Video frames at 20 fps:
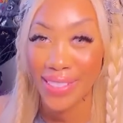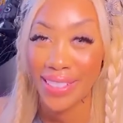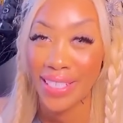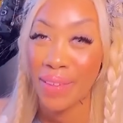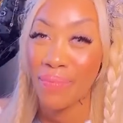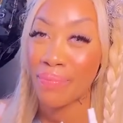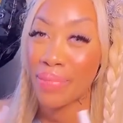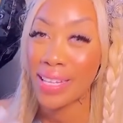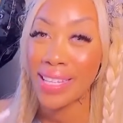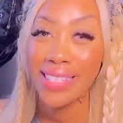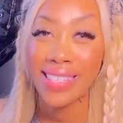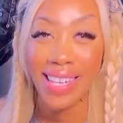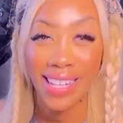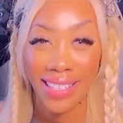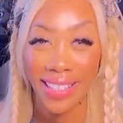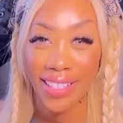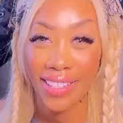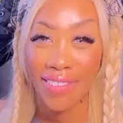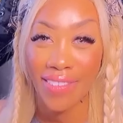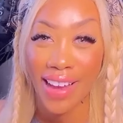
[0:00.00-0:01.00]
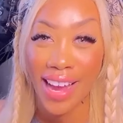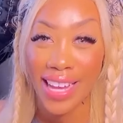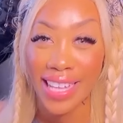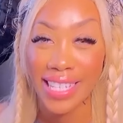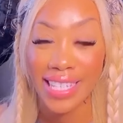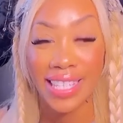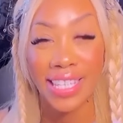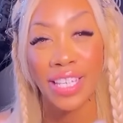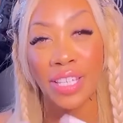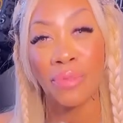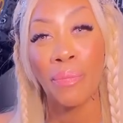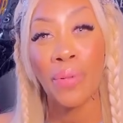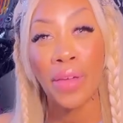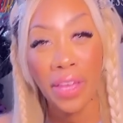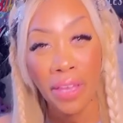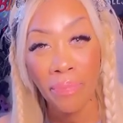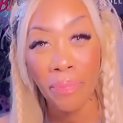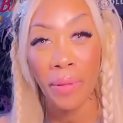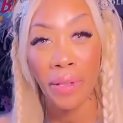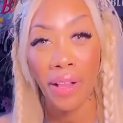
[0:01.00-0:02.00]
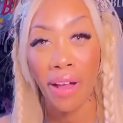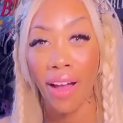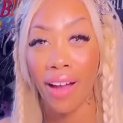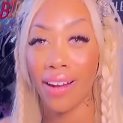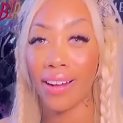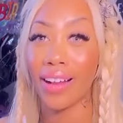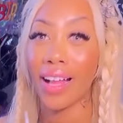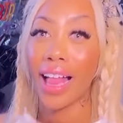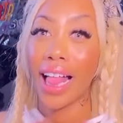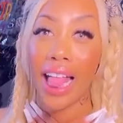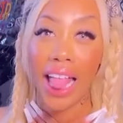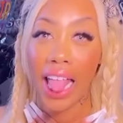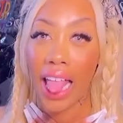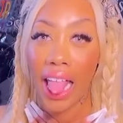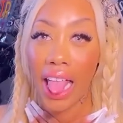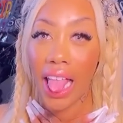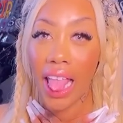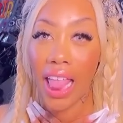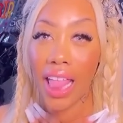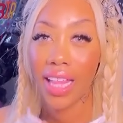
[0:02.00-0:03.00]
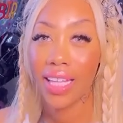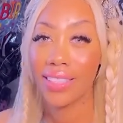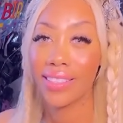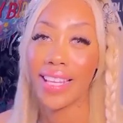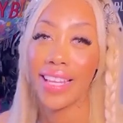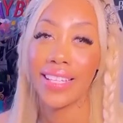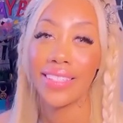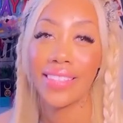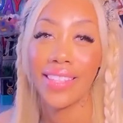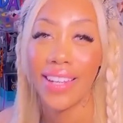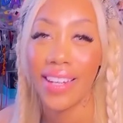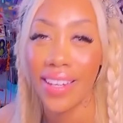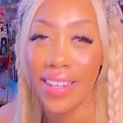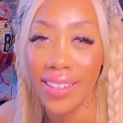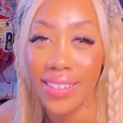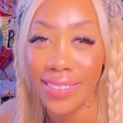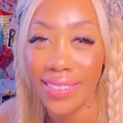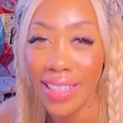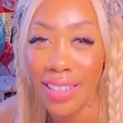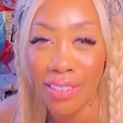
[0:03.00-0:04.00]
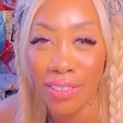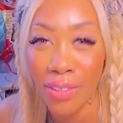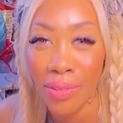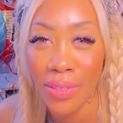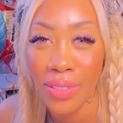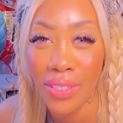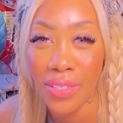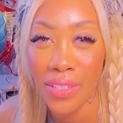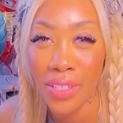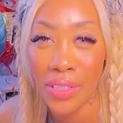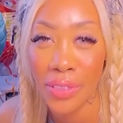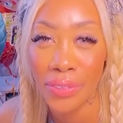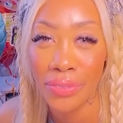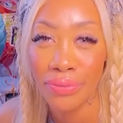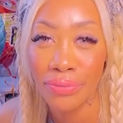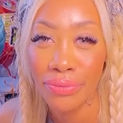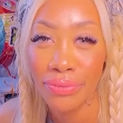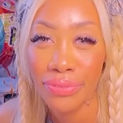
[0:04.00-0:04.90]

And I've been telling you guys, these people are like they don't know what to do.